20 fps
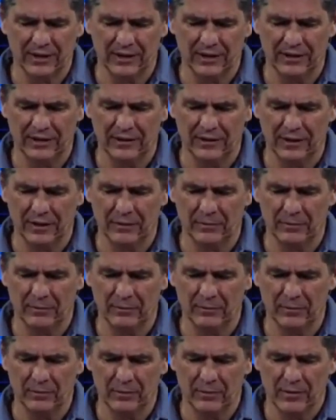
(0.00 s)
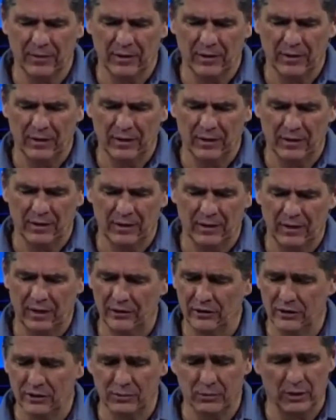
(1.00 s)
And, um, and I
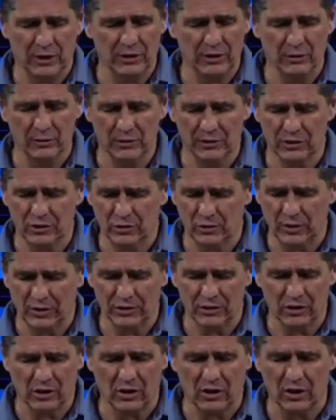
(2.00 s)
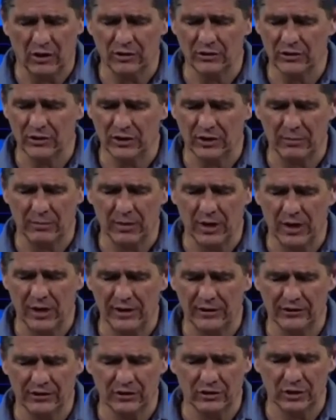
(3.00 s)
just pray you would stretch our hearts and our
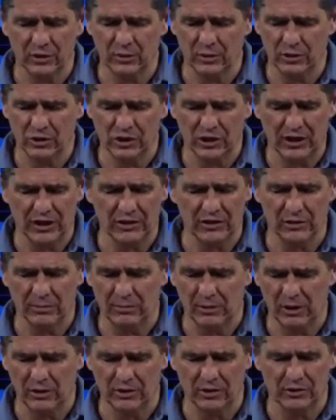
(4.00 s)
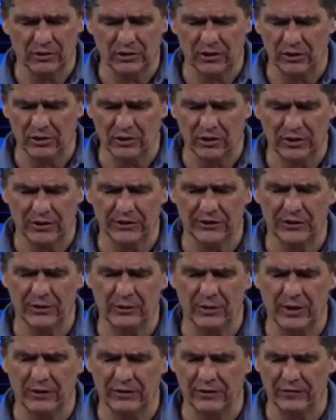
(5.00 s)
minds and you would change opinions and turn us
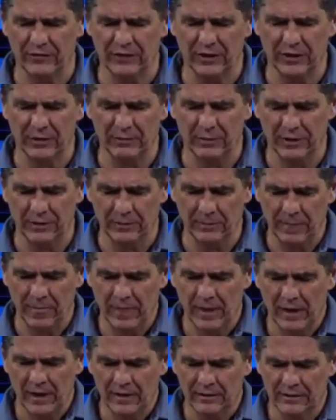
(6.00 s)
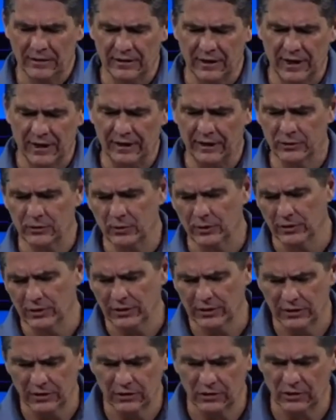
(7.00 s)
around if need be tonight as we
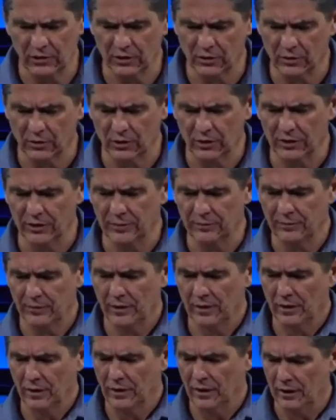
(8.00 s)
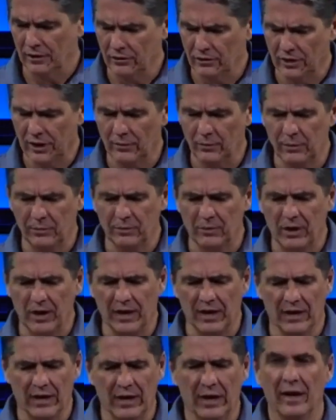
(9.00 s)
look into your word. In your name we
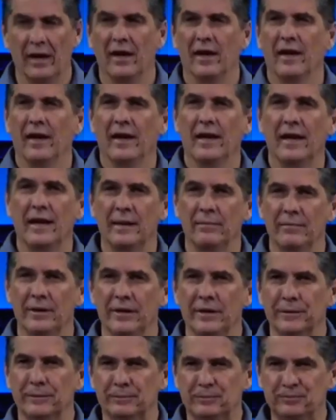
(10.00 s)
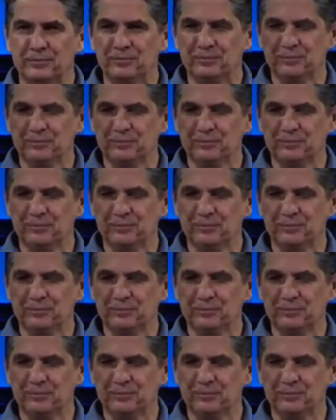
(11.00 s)
pray. Amen.